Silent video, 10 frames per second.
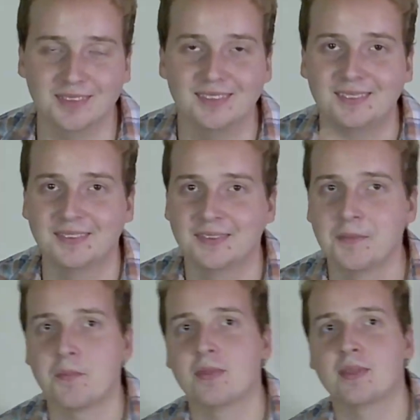
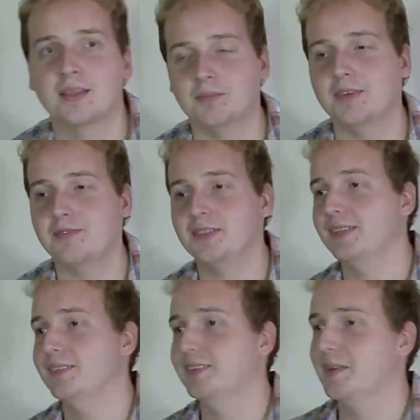I'm definitely
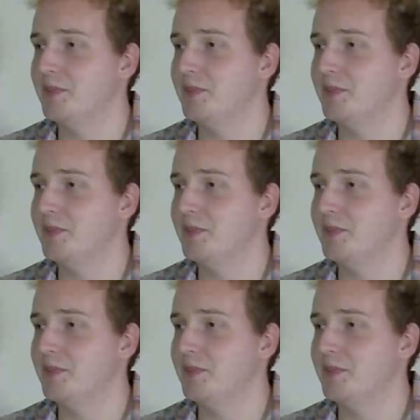not the type